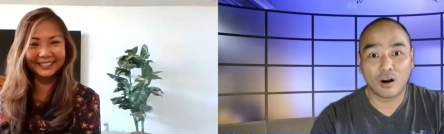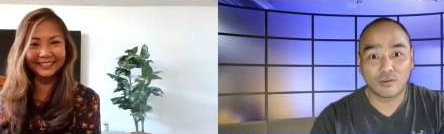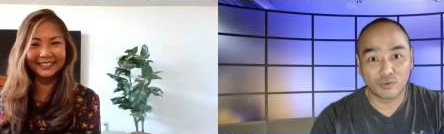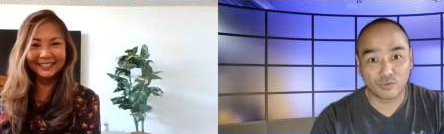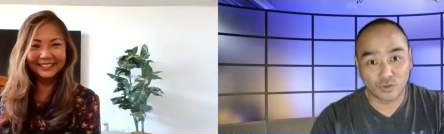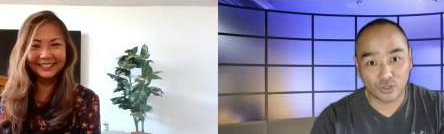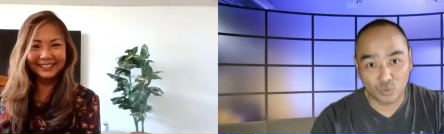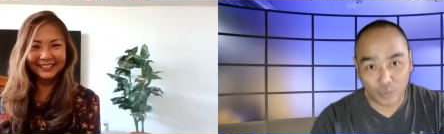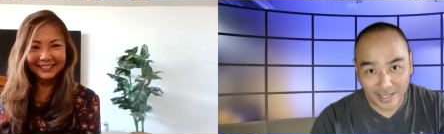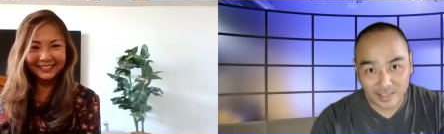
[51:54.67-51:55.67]
Speaker 1: offer for
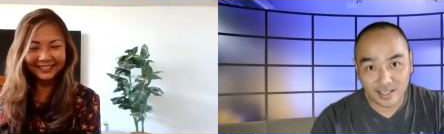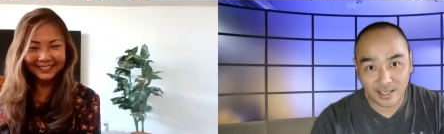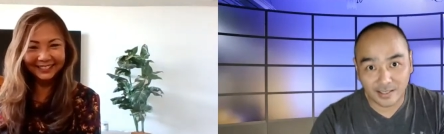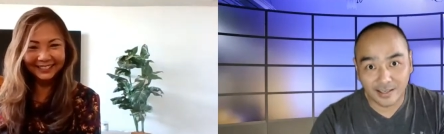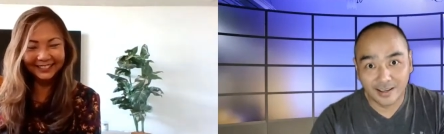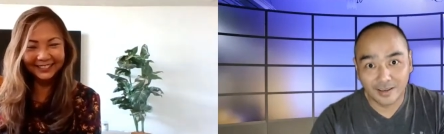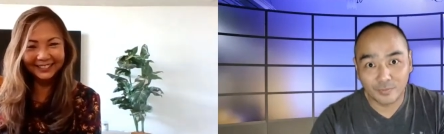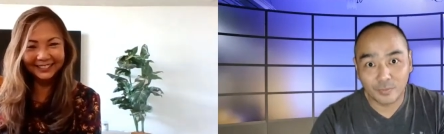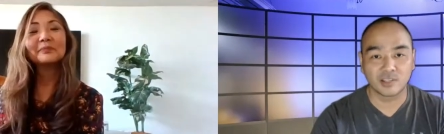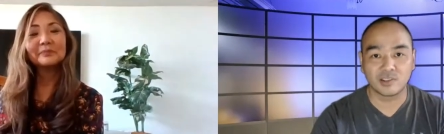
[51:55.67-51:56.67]
granted.
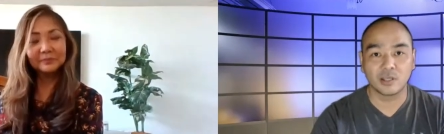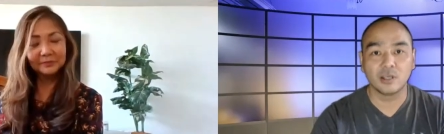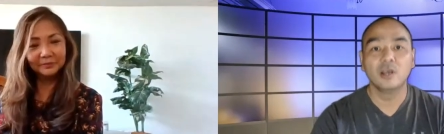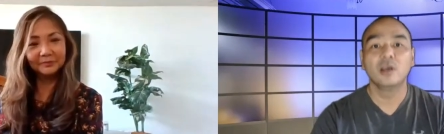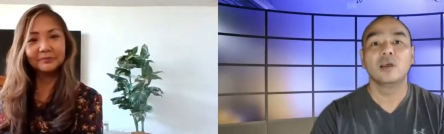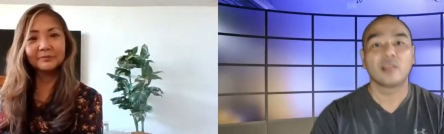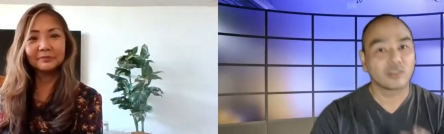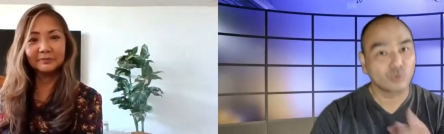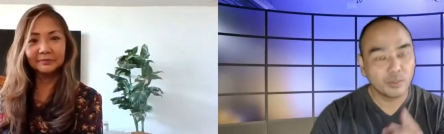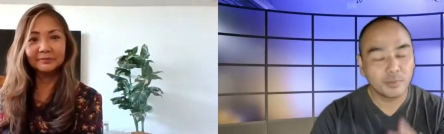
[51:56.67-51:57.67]

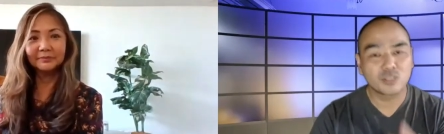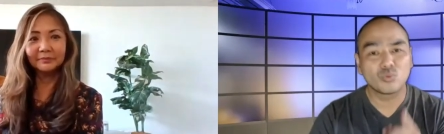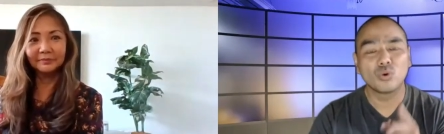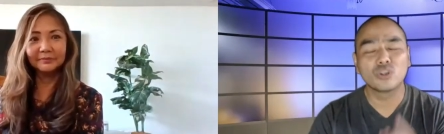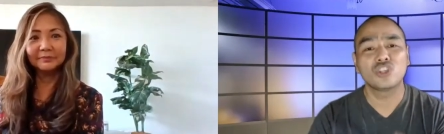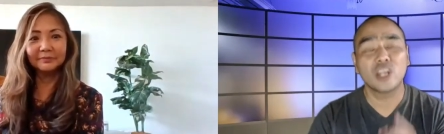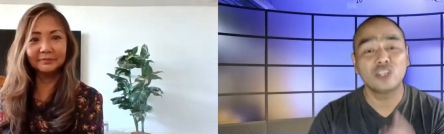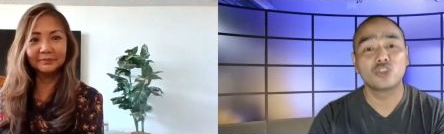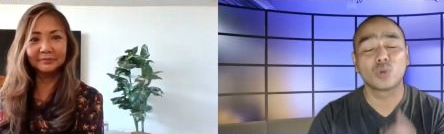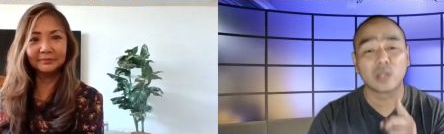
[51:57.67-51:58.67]
That 30 minutes will
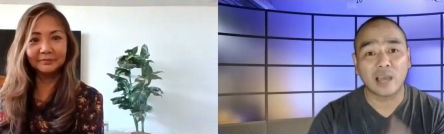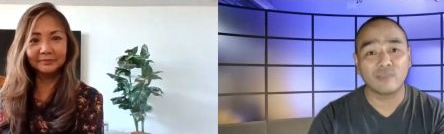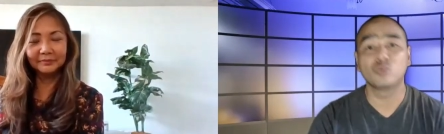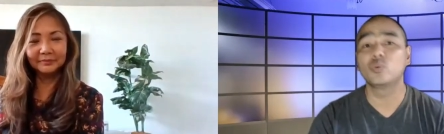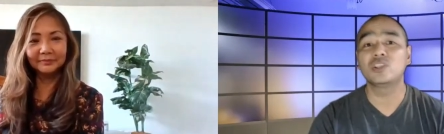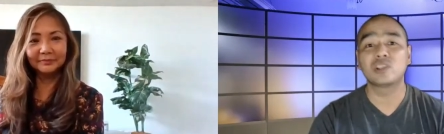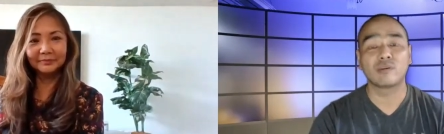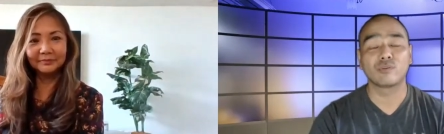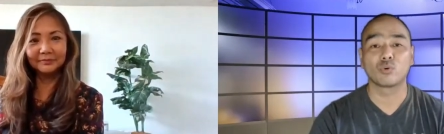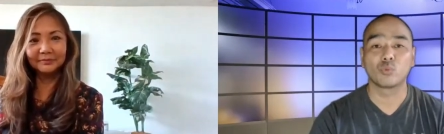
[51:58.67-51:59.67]
change your life. You reached out for a